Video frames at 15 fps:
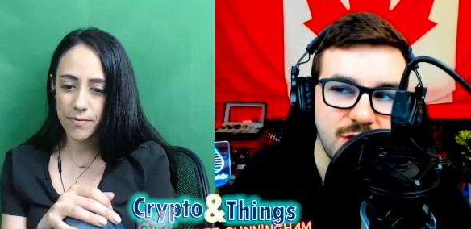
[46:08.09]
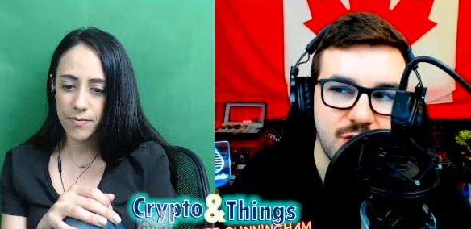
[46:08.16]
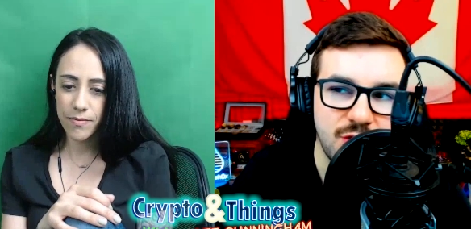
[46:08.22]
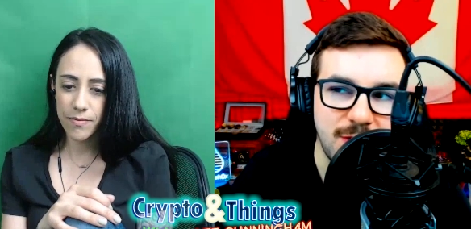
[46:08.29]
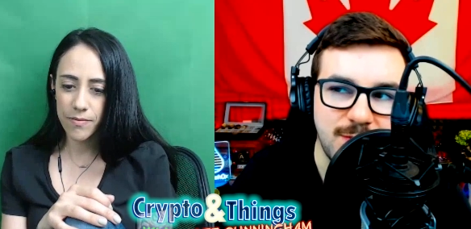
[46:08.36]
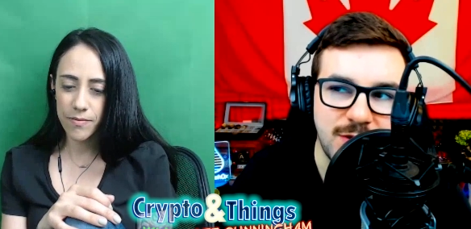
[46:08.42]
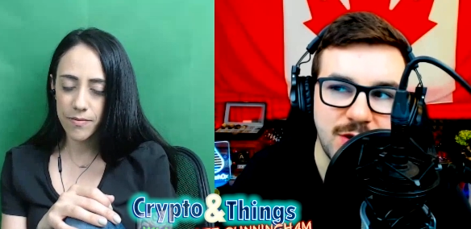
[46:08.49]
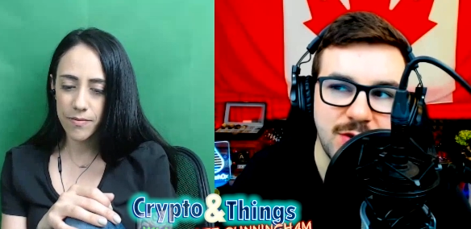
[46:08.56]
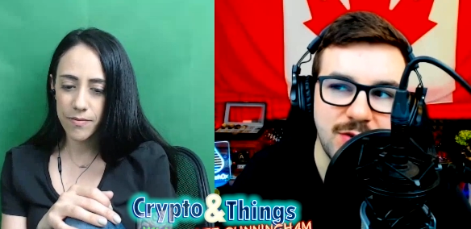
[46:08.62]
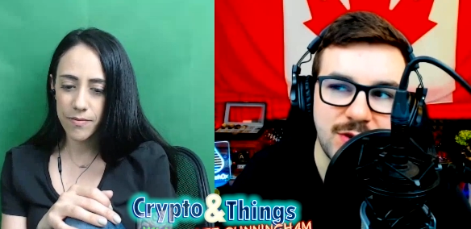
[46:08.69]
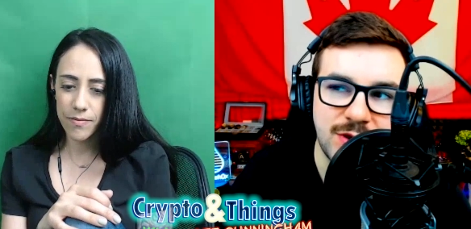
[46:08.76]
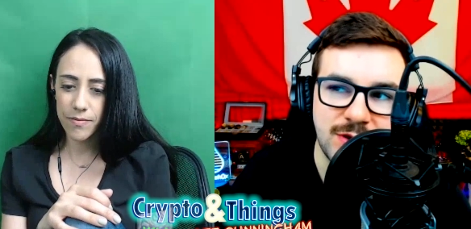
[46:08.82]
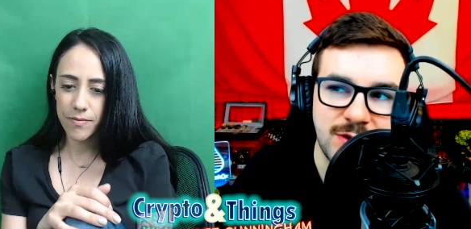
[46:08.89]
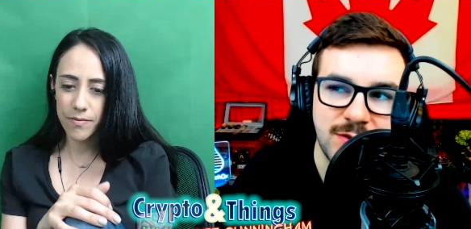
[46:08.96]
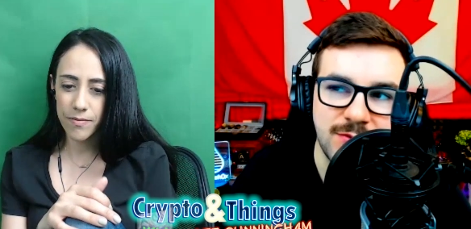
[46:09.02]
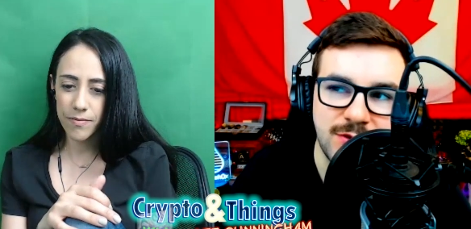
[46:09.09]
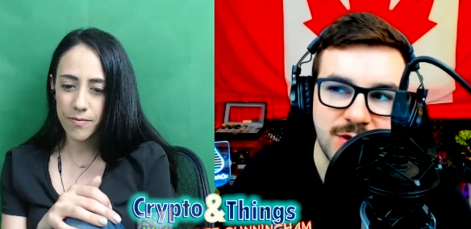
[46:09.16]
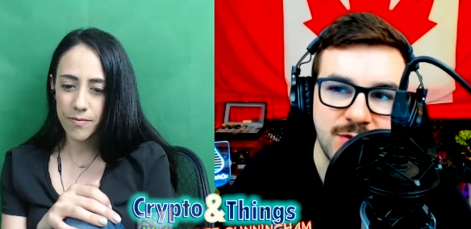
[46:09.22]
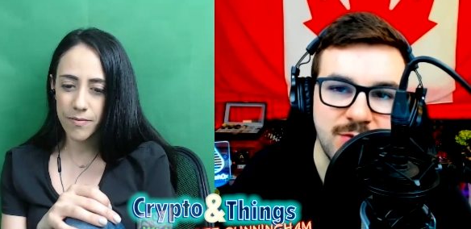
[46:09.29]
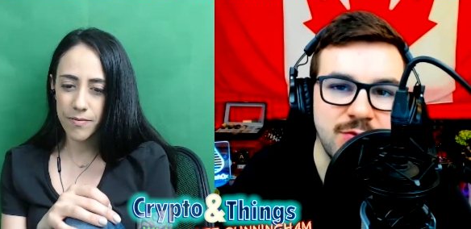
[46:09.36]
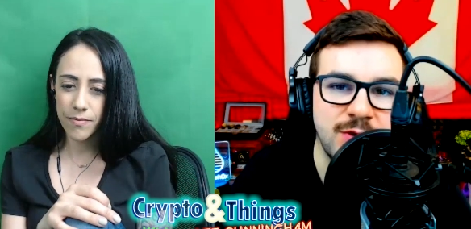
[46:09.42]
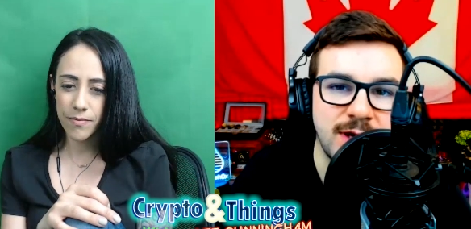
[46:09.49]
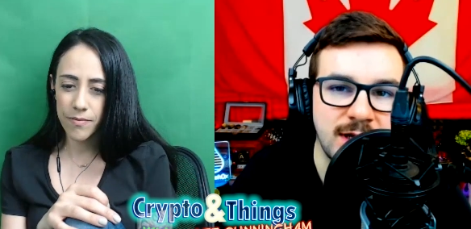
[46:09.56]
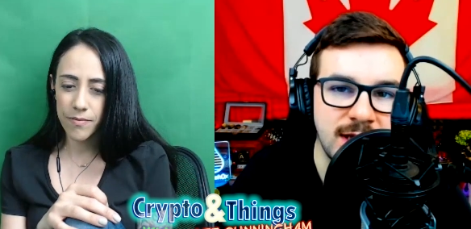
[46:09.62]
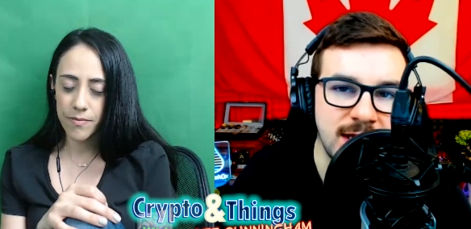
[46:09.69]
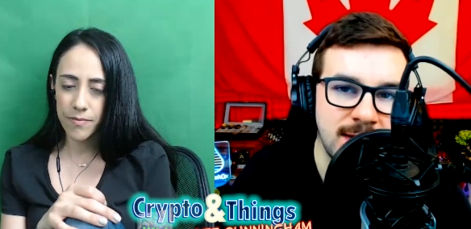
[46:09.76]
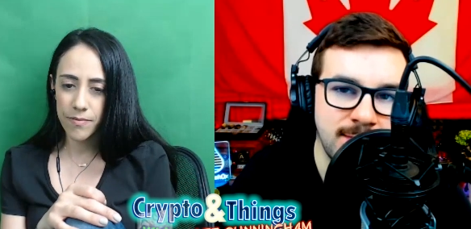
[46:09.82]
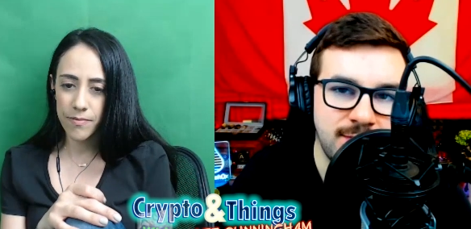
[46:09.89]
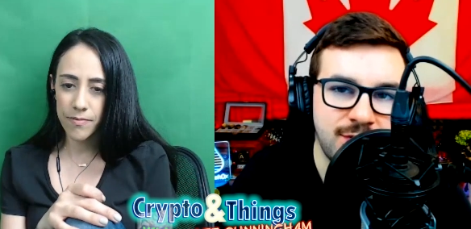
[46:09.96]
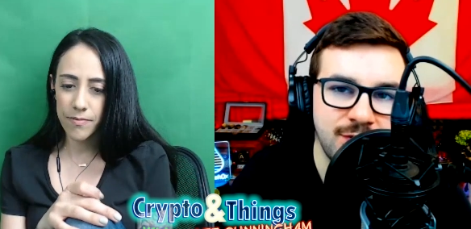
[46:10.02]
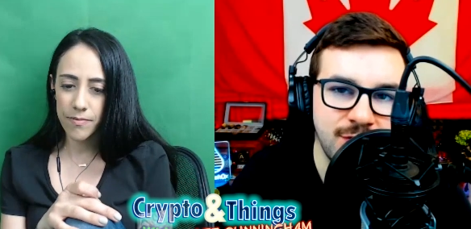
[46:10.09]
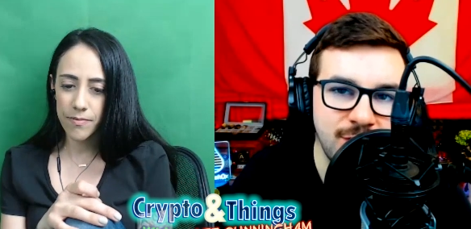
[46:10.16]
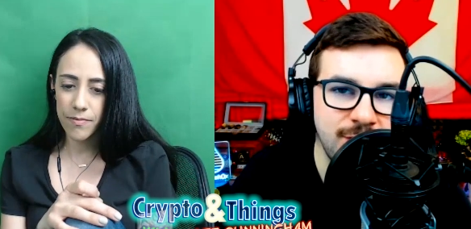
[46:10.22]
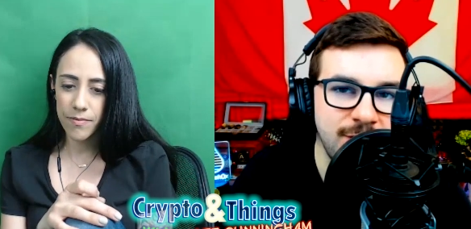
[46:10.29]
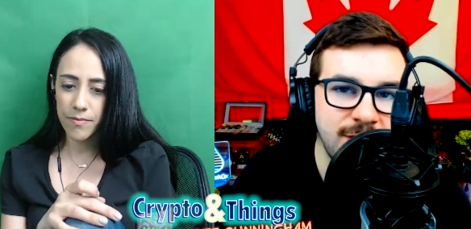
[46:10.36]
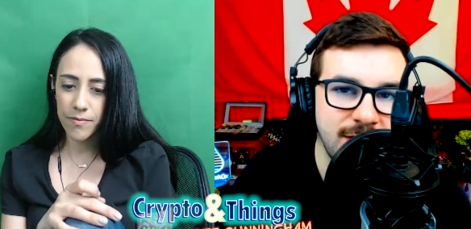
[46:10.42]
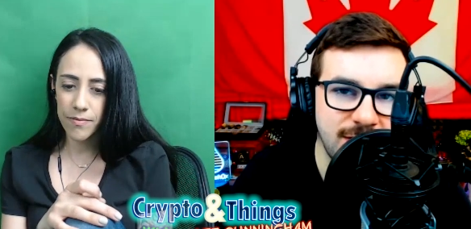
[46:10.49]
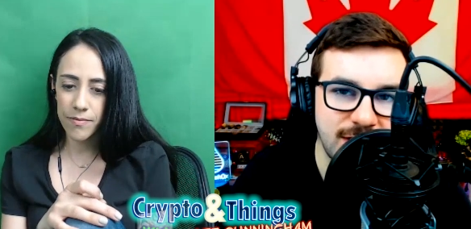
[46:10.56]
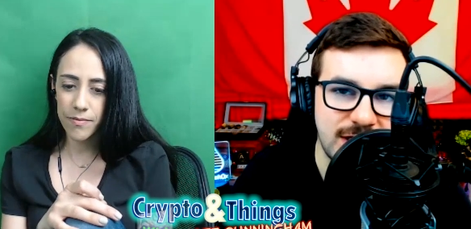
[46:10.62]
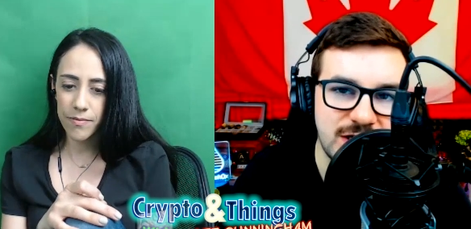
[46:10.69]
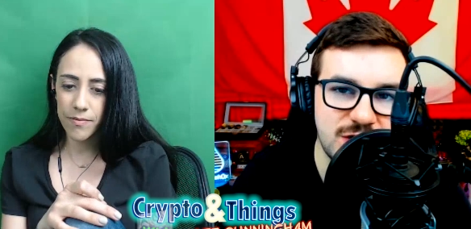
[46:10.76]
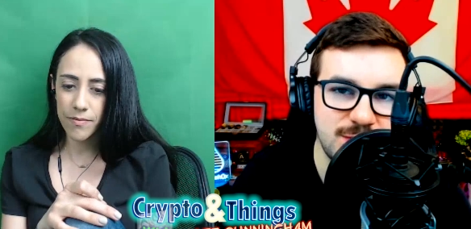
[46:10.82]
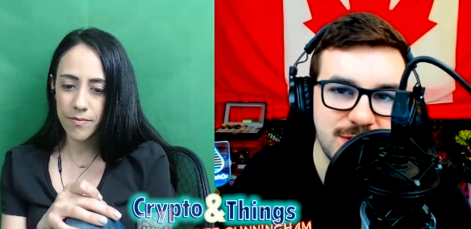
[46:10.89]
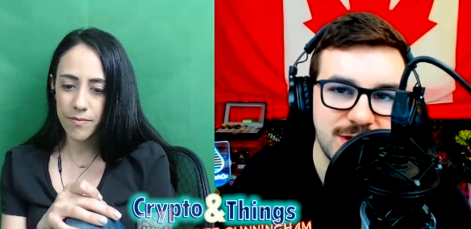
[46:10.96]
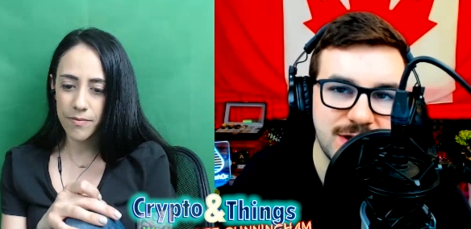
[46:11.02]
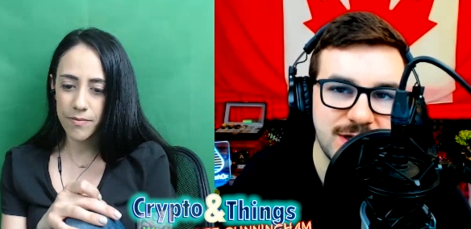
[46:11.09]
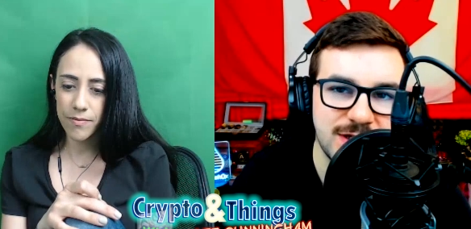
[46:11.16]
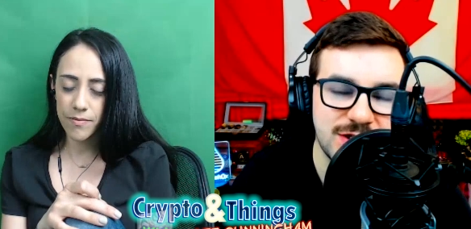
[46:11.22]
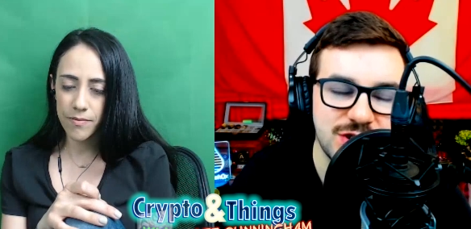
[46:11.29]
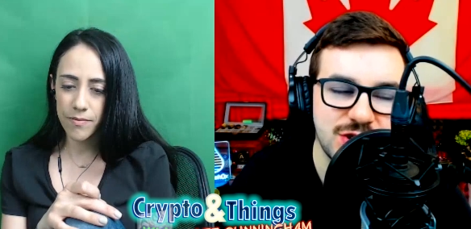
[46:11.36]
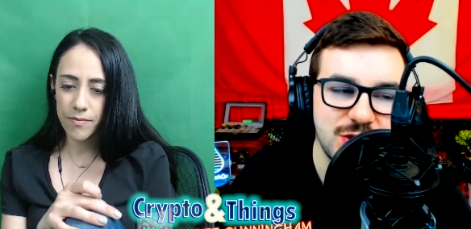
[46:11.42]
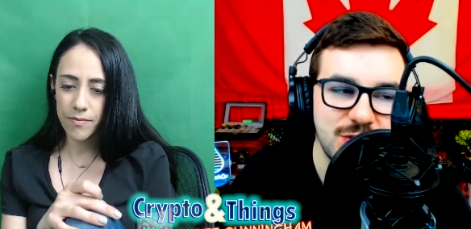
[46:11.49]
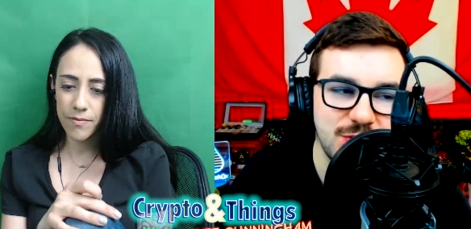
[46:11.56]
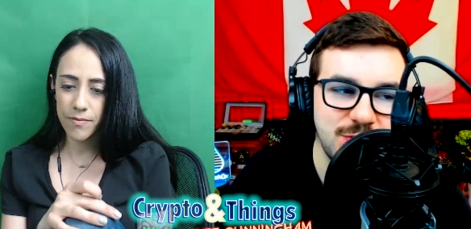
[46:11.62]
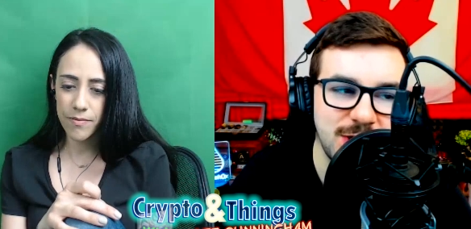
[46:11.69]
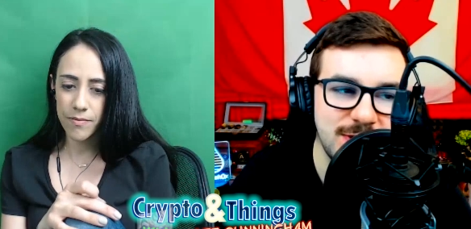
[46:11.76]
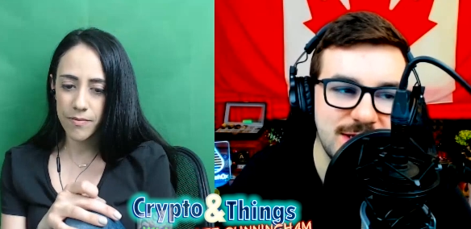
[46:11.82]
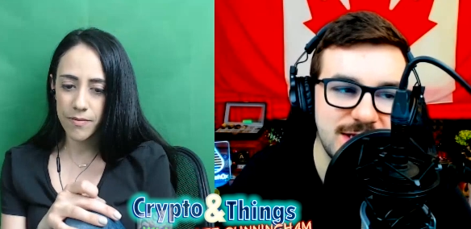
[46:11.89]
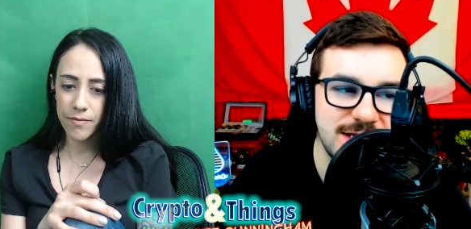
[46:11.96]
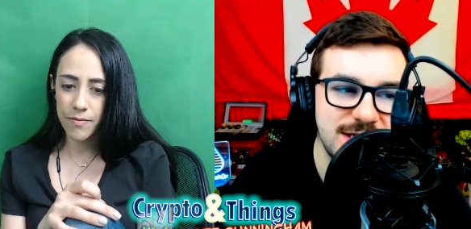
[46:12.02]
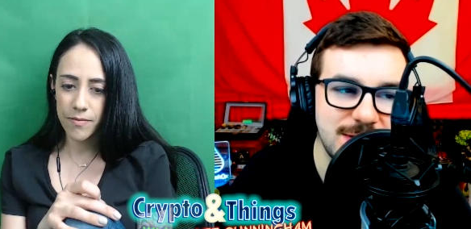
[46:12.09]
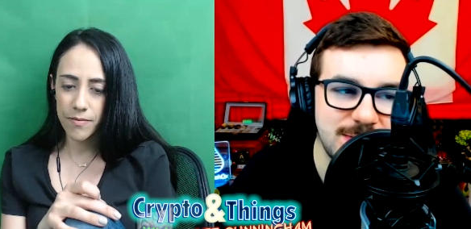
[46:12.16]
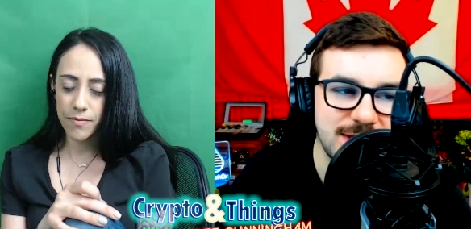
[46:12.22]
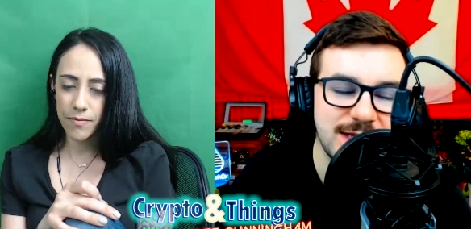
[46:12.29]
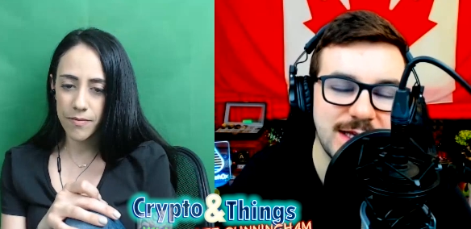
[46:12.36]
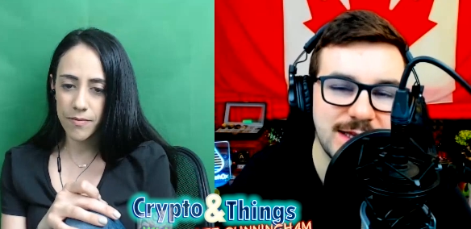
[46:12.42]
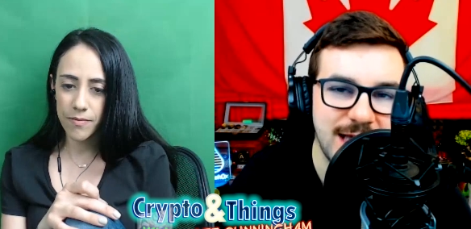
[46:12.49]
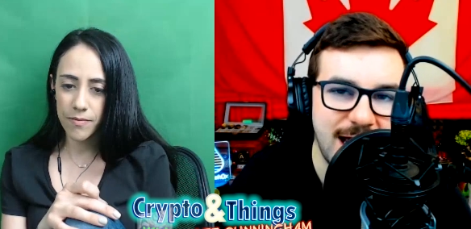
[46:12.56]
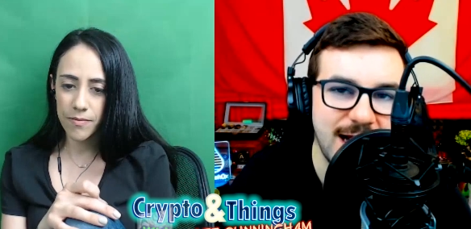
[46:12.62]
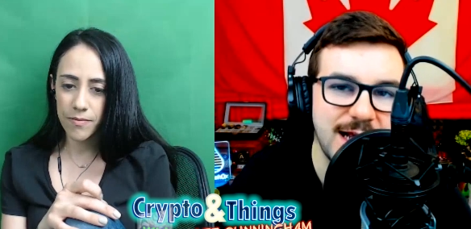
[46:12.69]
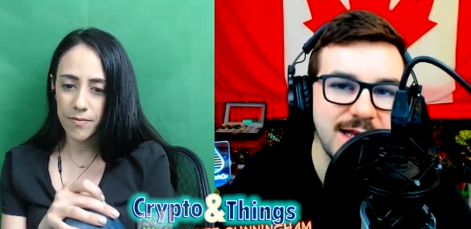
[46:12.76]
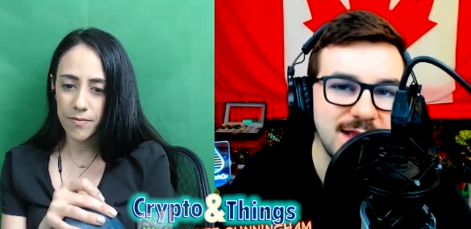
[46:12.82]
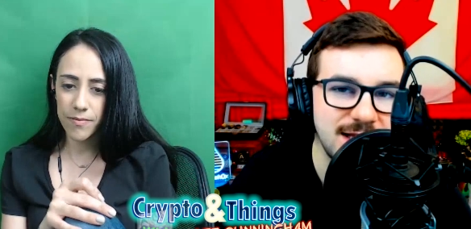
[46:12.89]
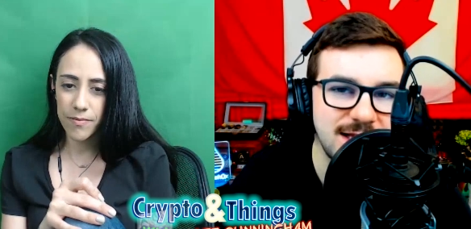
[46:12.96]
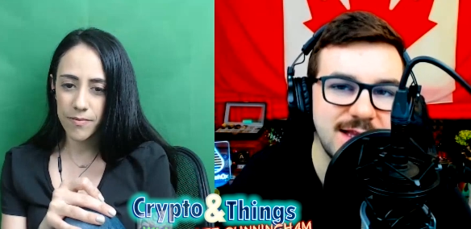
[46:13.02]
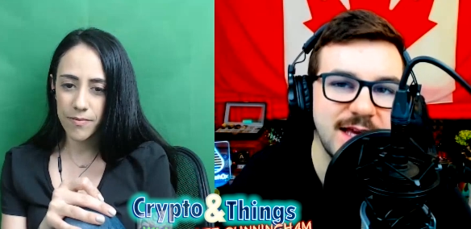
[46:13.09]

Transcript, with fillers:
Speaker 1: crypto could, could really improve their experience. So when we see something like that, I